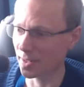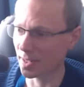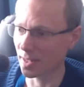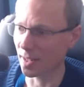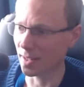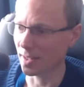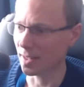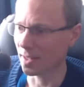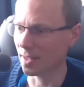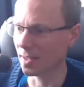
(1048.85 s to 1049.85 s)
In
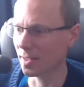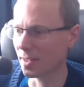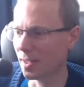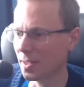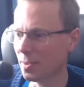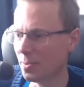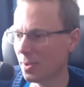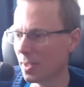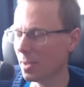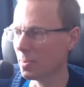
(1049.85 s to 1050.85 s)
our ideal world,
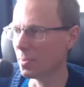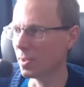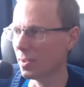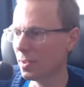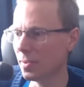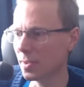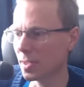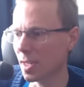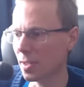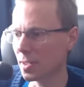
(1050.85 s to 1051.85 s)
that would be pretty good if it's
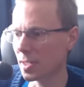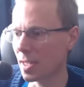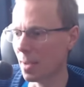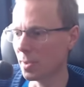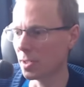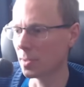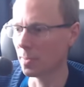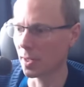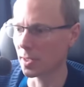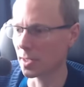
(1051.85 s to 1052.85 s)
stacked, because it's damage
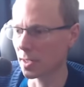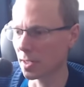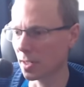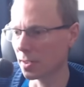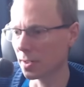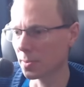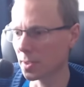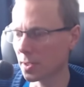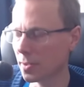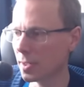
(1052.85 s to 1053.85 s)
plus intelligence, which
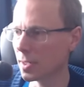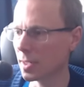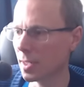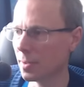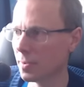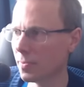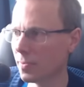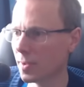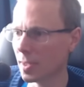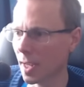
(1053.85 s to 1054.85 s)
increases that with
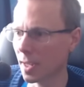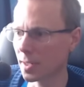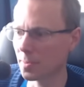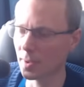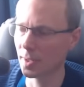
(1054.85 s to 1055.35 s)
the axe, but